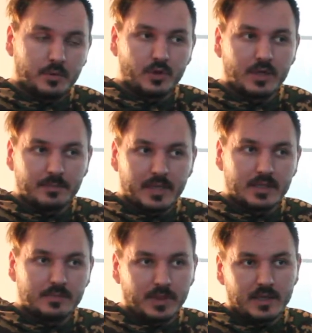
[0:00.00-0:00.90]
30
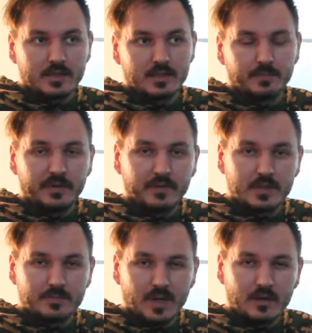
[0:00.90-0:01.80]
minutes because the
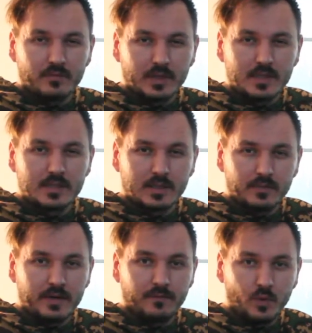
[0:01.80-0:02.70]
previous model realistically
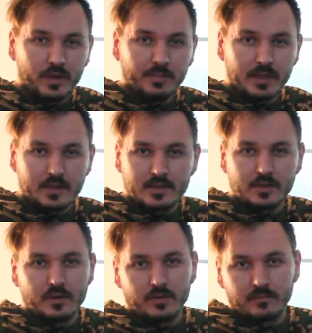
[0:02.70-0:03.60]
ran 40 minutes,
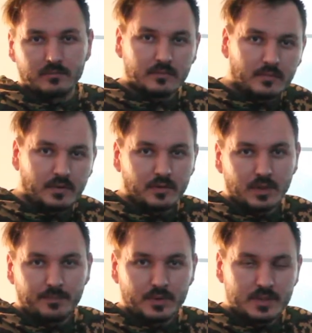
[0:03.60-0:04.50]
so
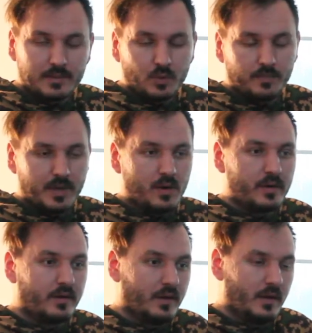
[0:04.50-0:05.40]
30% more
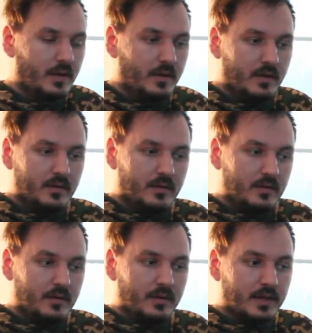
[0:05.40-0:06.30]
power.
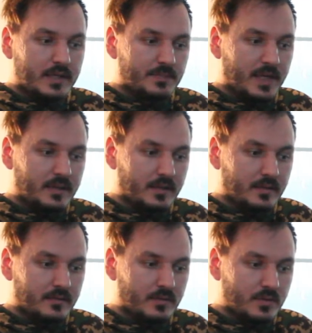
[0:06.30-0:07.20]
I expected
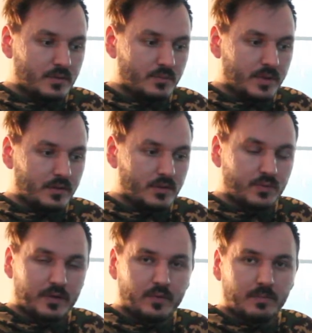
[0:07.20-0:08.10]
it to
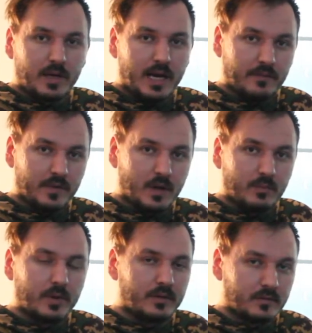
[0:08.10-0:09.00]
run for about half an
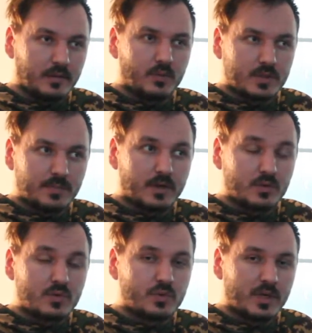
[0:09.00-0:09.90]
hour, but it was
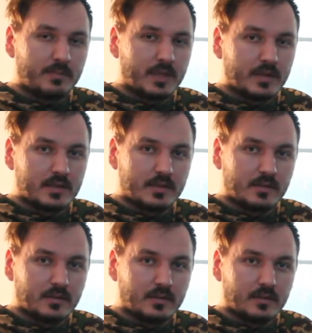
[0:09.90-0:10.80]
about 20 minutes.